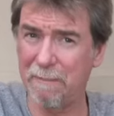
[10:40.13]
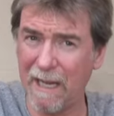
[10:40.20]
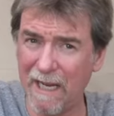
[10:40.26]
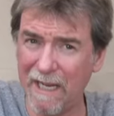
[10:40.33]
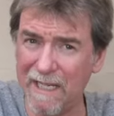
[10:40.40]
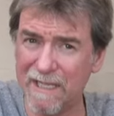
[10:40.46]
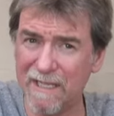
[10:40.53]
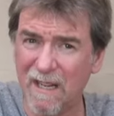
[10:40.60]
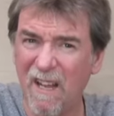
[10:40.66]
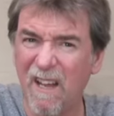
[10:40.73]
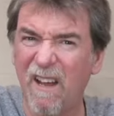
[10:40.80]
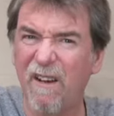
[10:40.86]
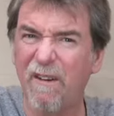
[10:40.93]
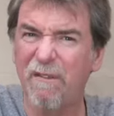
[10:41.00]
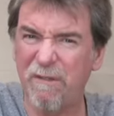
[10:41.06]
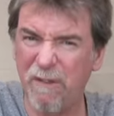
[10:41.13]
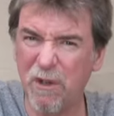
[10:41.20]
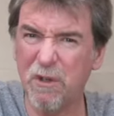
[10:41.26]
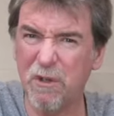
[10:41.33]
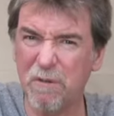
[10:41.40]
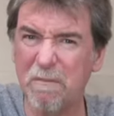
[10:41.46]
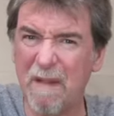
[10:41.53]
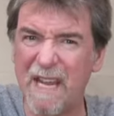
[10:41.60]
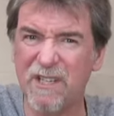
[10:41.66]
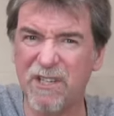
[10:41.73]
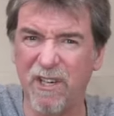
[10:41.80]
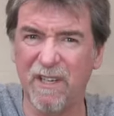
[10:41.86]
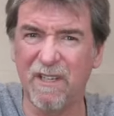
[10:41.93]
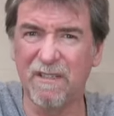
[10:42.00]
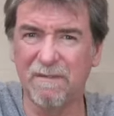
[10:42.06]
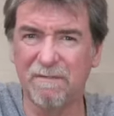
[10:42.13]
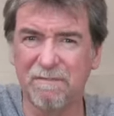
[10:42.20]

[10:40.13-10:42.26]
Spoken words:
pellets for good measure.